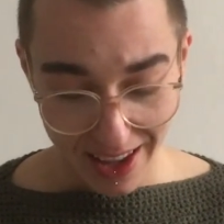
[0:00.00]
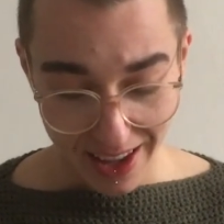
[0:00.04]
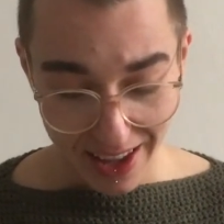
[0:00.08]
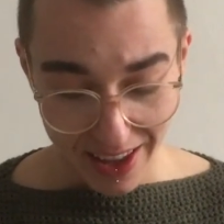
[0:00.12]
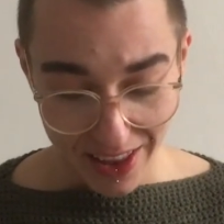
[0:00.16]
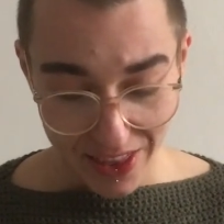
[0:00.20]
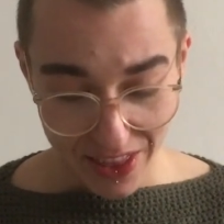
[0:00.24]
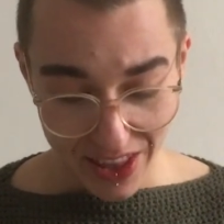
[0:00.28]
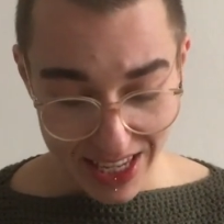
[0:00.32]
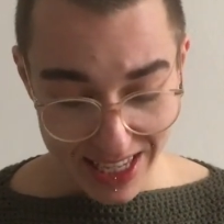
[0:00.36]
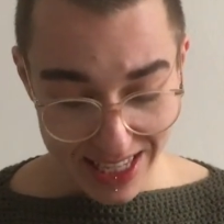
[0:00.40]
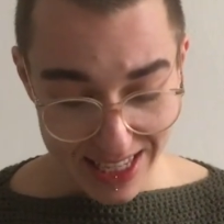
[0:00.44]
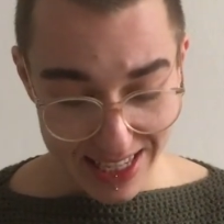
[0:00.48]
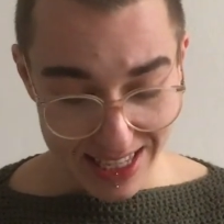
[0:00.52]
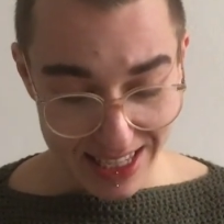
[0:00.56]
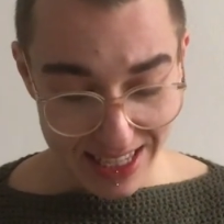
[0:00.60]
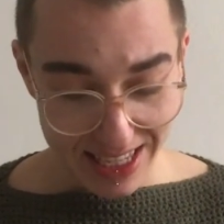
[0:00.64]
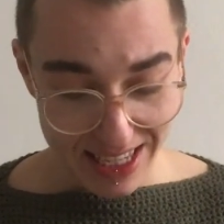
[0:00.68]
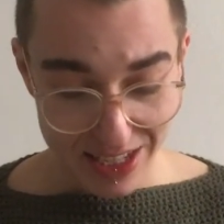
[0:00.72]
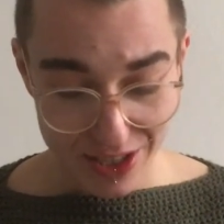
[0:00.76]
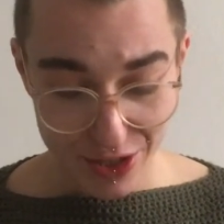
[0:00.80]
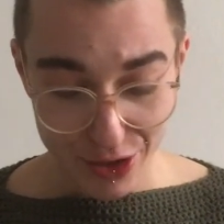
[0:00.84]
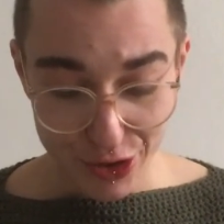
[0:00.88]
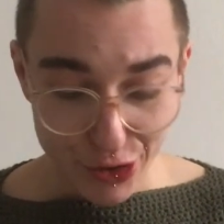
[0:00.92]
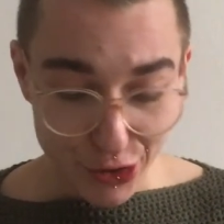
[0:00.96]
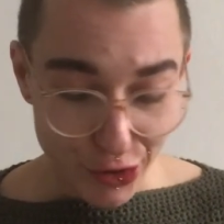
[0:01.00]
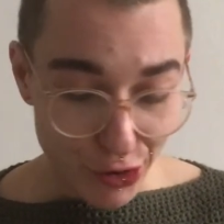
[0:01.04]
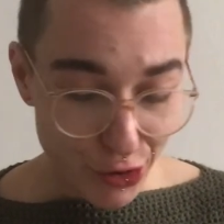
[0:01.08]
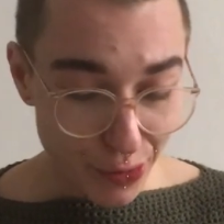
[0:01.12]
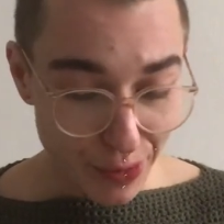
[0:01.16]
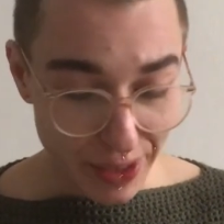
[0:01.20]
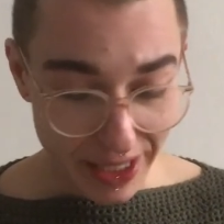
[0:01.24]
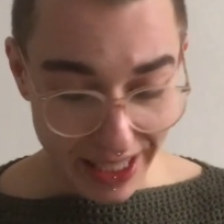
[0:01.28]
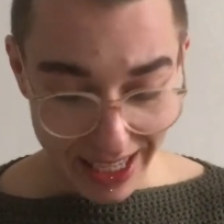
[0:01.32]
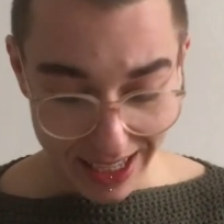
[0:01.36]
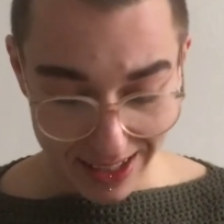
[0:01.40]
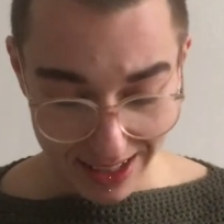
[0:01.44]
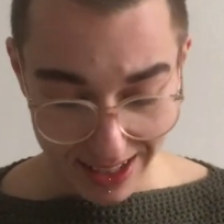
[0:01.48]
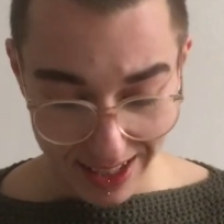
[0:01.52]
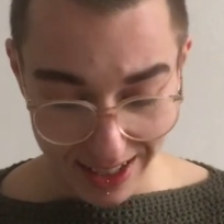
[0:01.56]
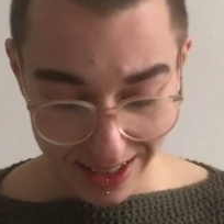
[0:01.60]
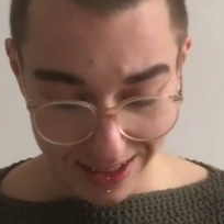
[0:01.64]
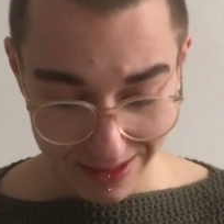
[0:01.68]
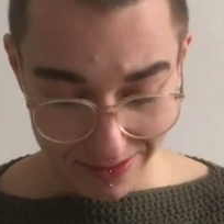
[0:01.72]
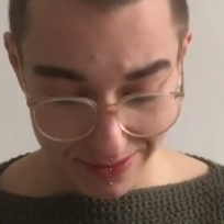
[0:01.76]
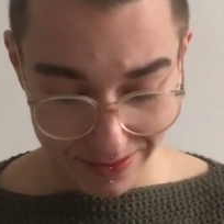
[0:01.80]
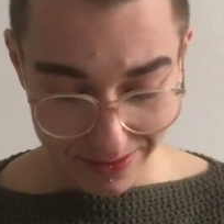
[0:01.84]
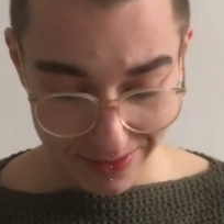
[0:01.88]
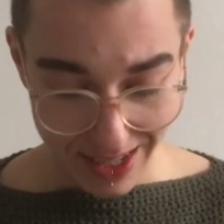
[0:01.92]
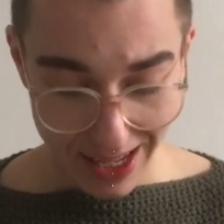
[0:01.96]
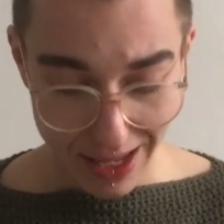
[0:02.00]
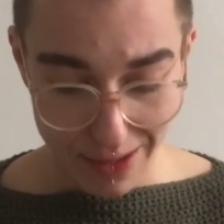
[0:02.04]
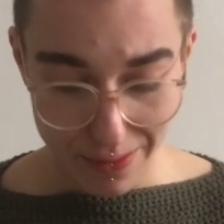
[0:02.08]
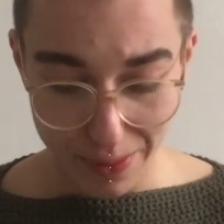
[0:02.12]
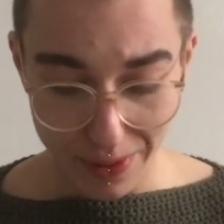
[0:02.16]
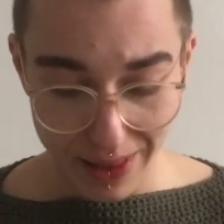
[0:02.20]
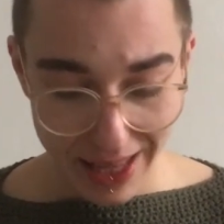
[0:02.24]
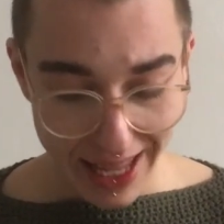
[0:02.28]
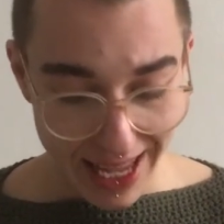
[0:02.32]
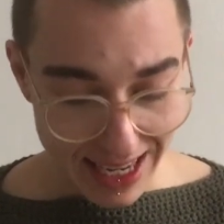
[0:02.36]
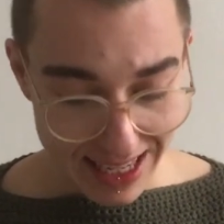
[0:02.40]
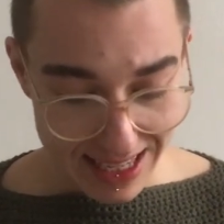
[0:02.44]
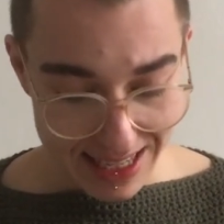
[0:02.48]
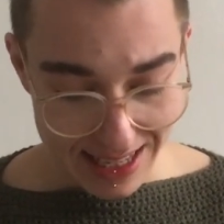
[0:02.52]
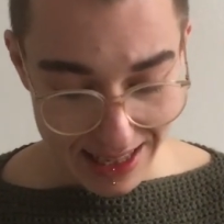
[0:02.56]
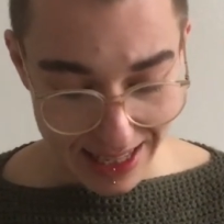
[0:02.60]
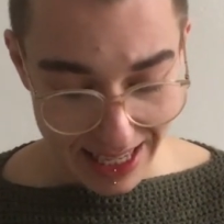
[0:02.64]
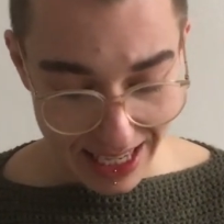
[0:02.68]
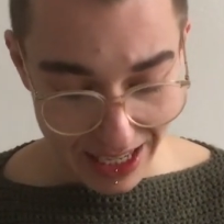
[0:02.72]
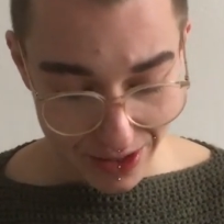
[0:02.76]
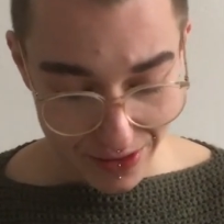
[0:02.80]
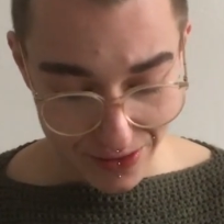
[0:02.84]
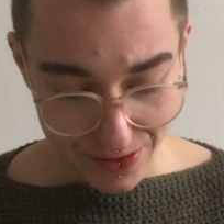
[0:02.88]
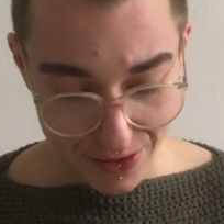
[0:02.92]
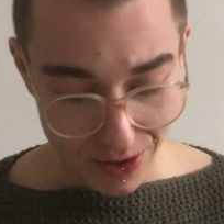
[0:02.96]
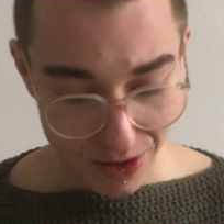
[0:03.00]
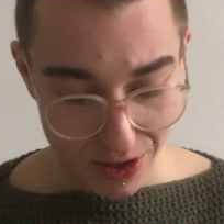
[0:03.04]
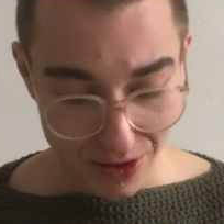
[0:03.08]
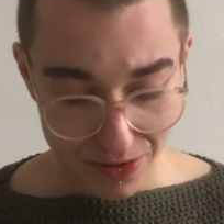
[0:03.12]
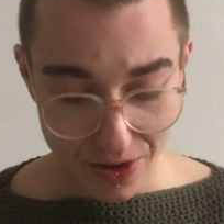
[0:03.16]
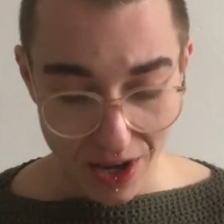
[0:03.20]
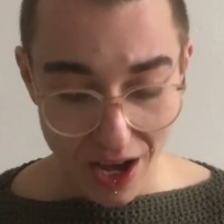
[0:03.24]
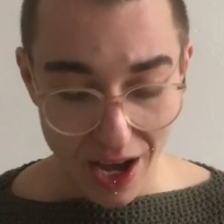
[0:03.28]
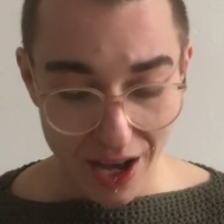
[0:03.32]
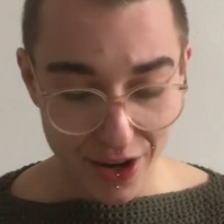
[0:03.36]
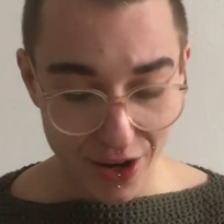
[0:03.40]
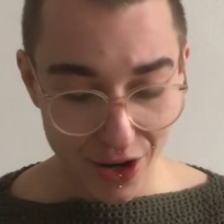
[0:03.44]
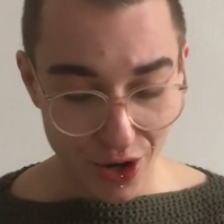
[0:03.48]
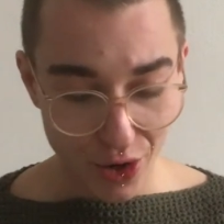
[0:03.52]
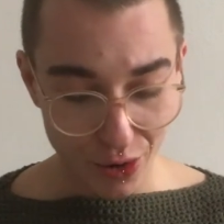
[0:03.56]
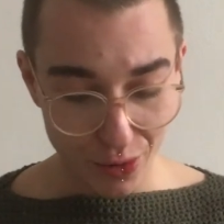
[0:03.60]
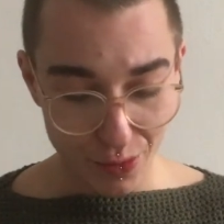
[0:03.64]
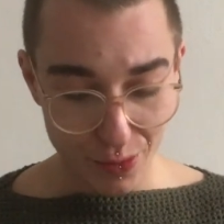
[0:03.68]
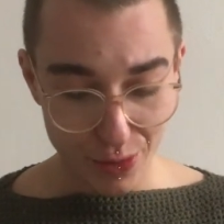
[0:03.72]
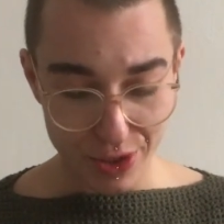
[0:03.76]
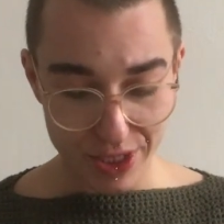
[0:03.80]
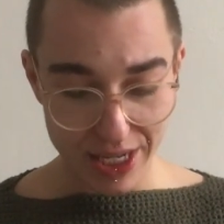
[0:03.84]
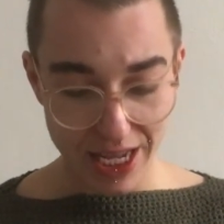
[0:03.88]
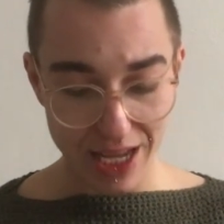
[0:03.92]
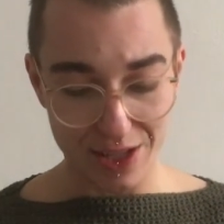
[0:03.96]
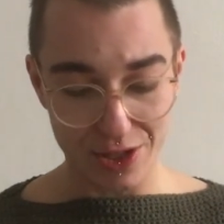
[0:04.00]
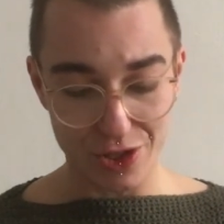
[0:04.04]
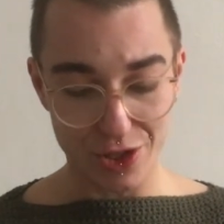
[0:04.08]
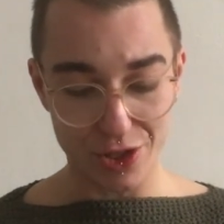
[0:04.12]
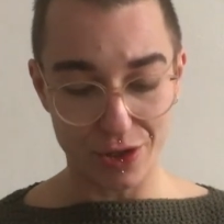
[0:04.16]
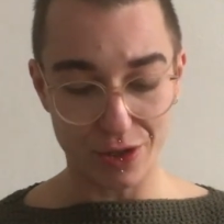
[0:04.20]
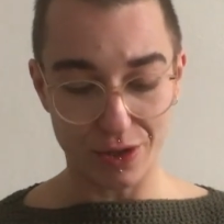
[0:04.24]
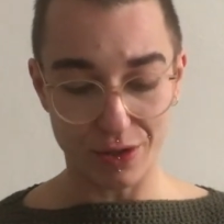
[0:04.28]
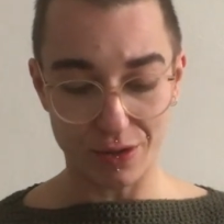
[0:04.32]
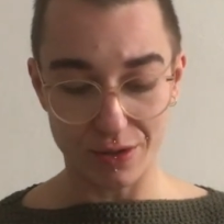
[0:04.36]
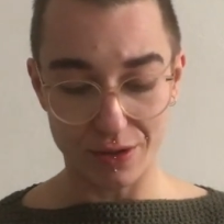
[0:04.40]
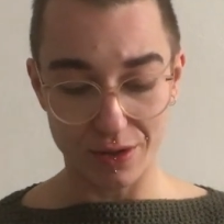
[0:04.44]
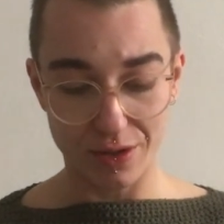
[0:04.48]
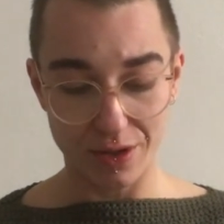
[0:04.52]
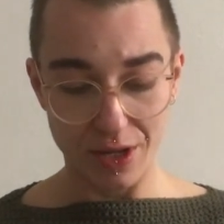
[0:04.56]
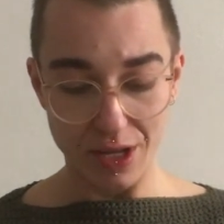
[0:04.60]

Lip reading: This is a true beginning, a blank slate full of unknown potential.